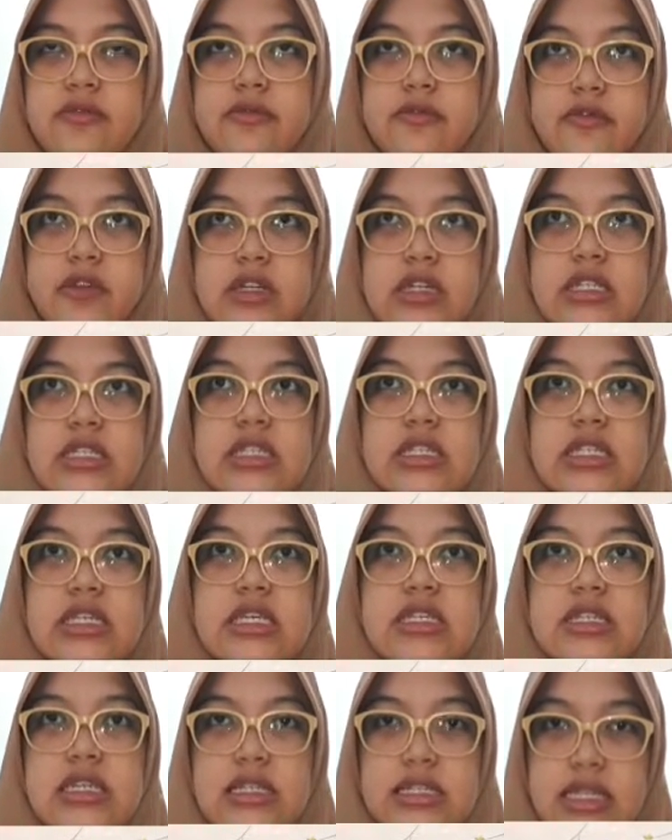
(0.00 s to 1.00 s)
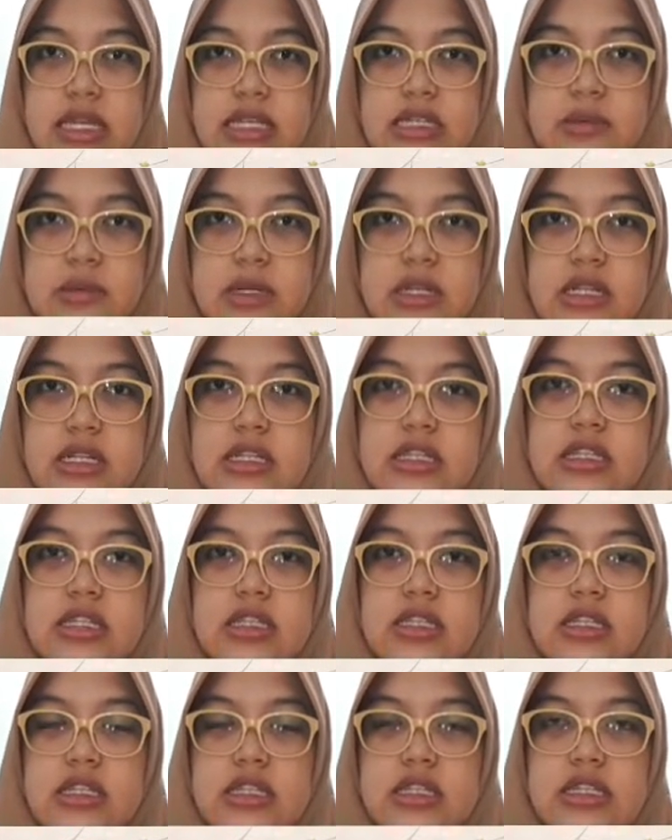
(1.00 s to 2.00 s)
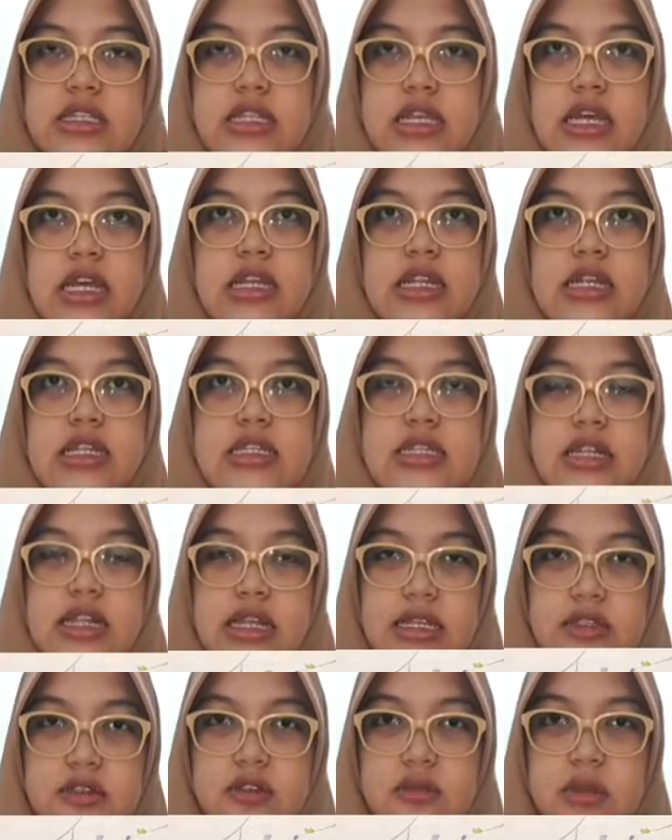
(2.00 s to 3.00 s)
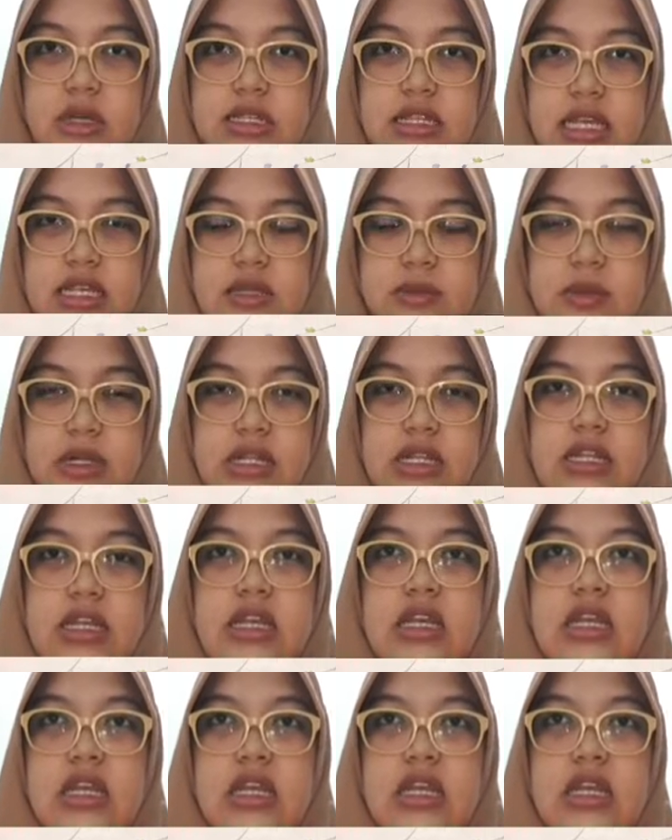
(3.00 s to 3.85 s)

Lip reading: First is assessment, second is classroom assessment,